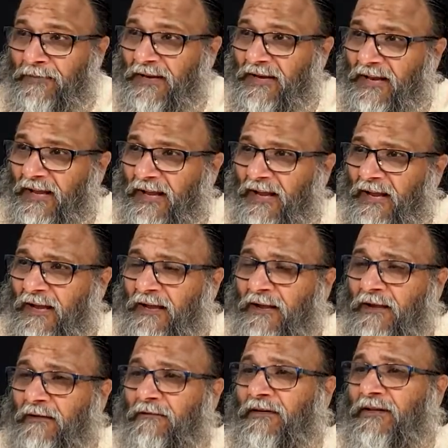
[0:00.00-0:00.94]
meaning
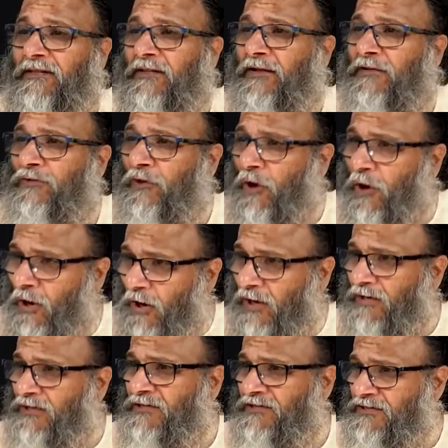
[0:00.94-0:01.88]
when the
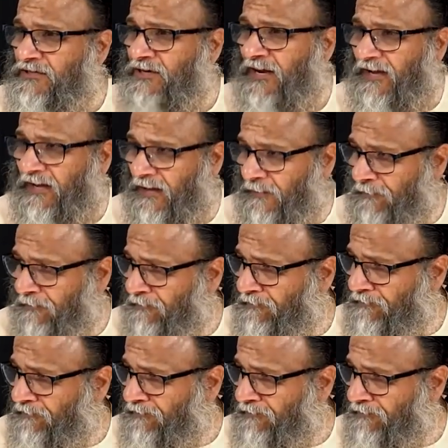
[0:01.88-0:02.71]
thoughts dry up,